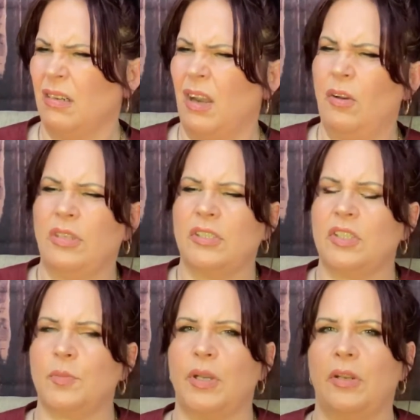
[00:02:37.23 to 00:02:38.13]
Oh, there's a
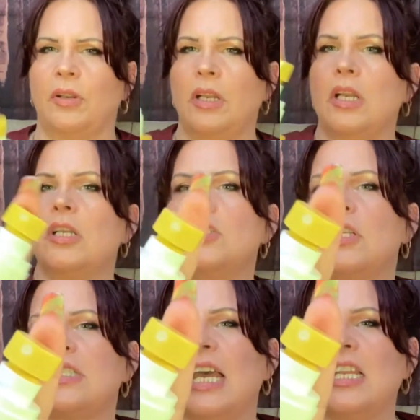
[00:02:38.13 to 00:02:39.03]
sprayer. So
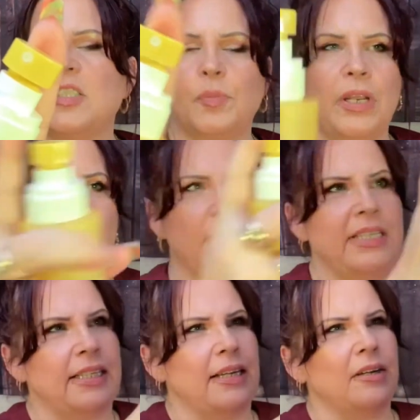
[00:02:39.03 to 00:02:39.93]
it's got a sprayer
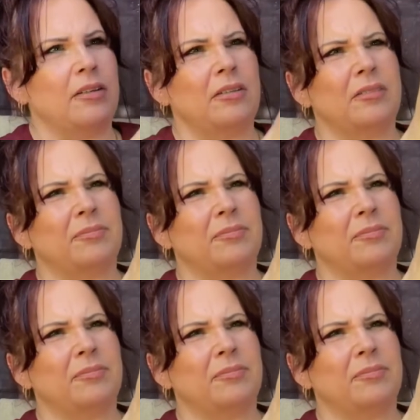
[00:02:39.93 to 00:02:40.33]
right there.